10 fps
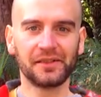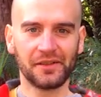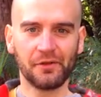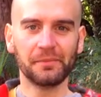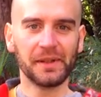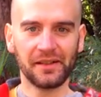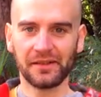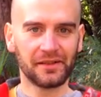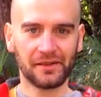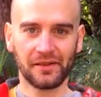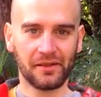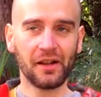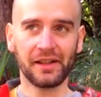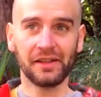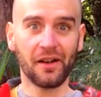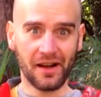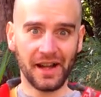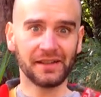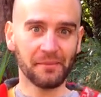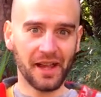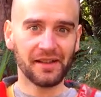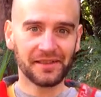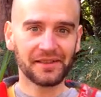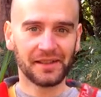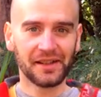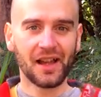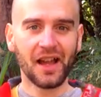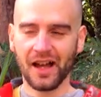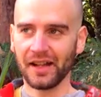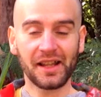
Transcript: you would be in high demand.